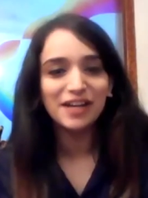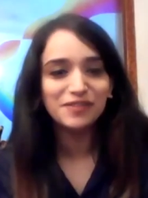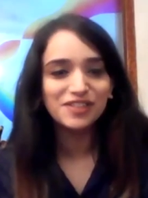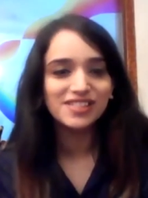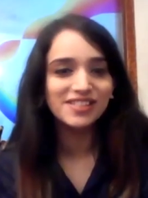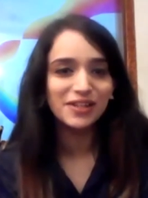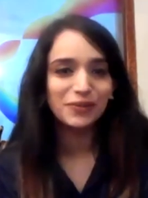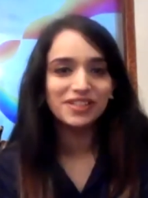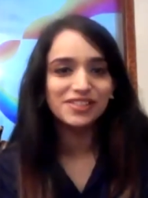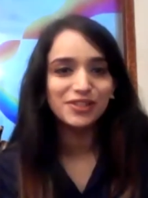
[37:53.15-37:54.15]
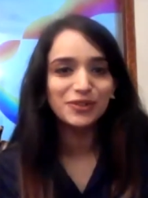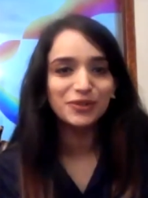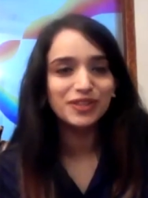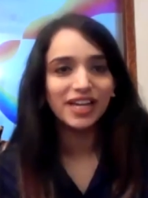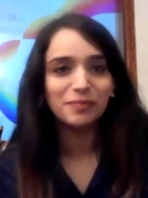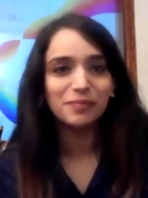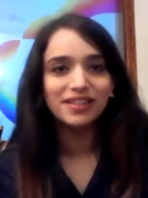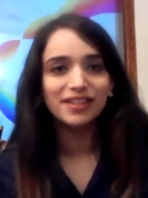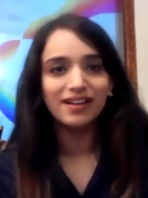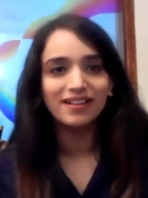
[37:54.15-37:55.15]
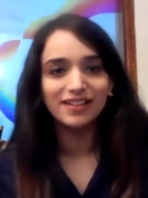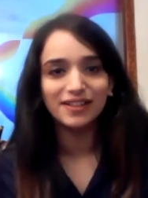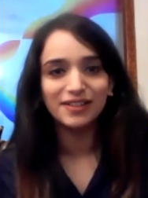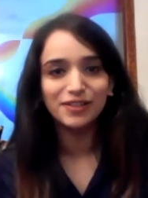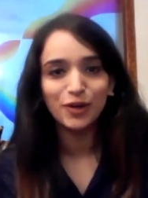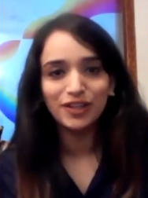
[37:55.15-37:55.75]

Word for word: I would just request you to type in uh,